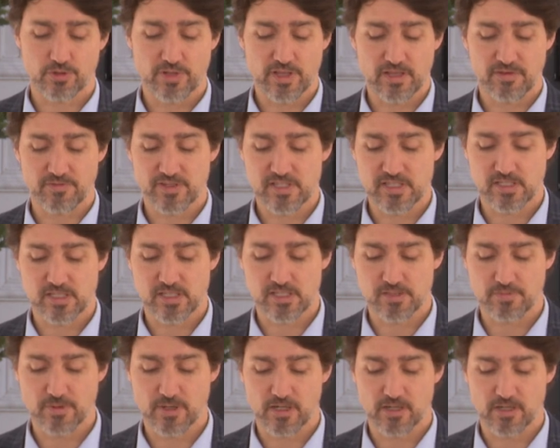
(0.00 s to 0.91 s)
un
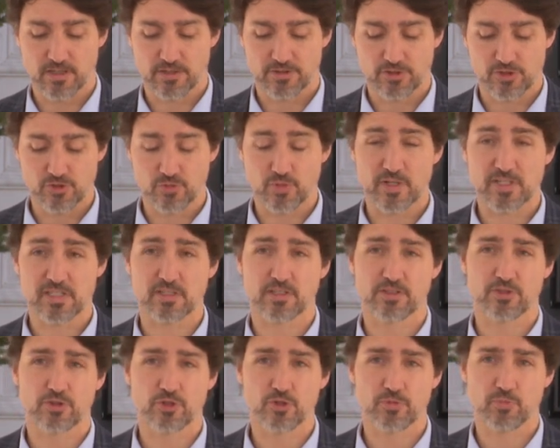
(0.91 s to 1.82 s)
investissement de
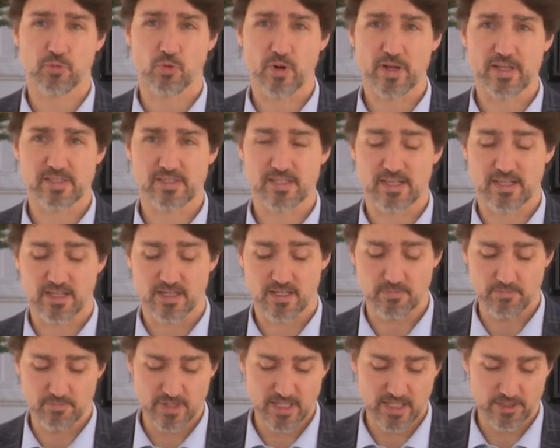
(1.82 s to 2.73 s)

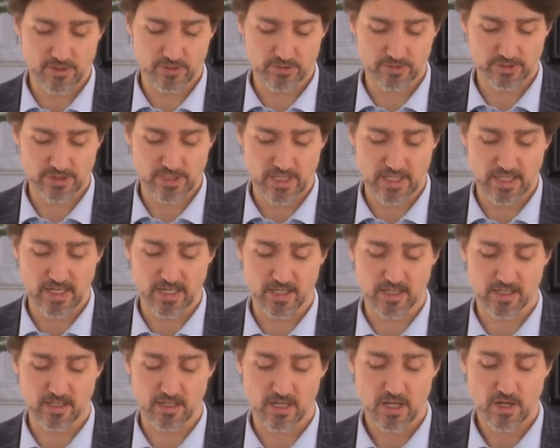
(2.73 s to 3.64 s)
62,5 millions de
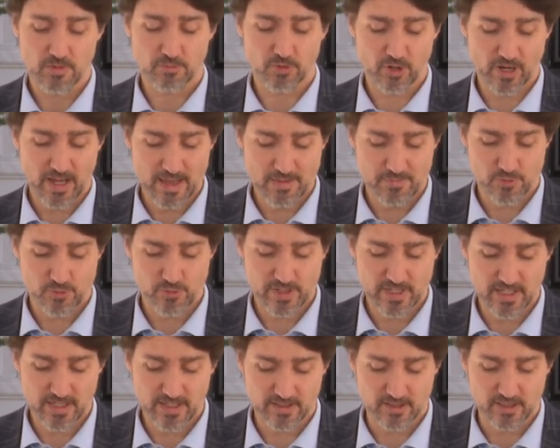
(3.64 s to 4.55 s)
dollars pour
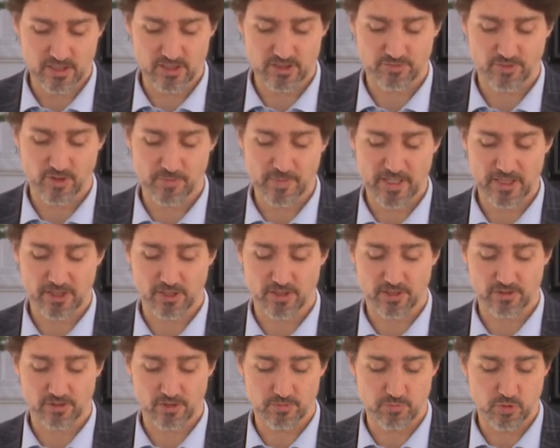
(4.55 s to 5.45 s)
appuyer les
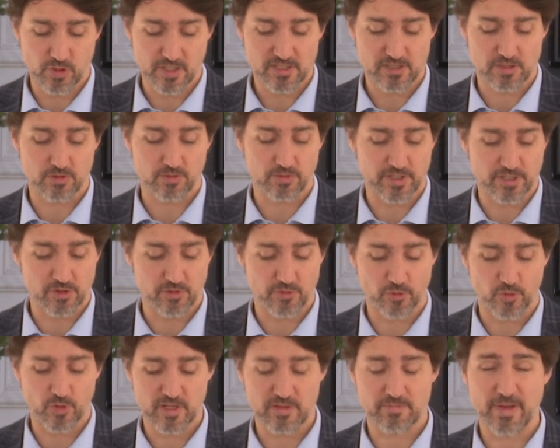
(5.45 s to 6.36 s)
transformateurs de poissons et de
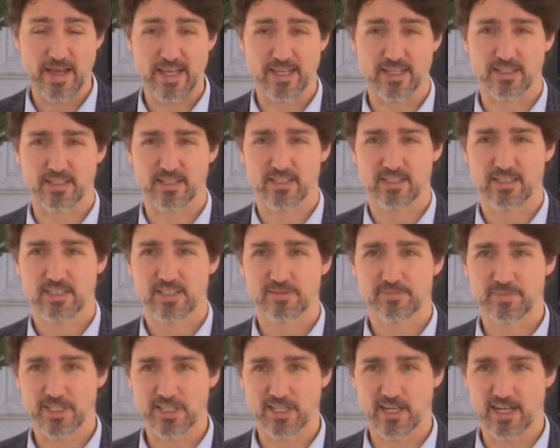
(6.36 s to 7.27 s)
fruits de mer
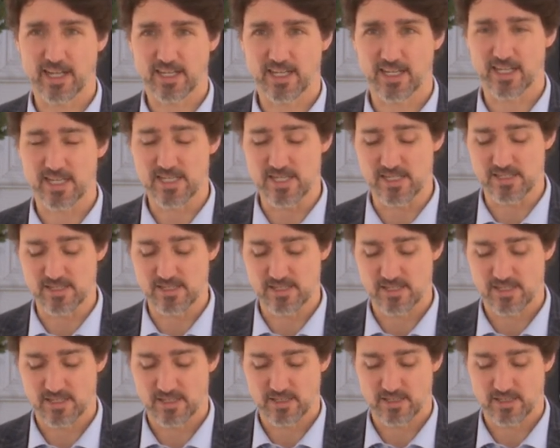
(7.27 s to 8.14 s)
pendant la crise.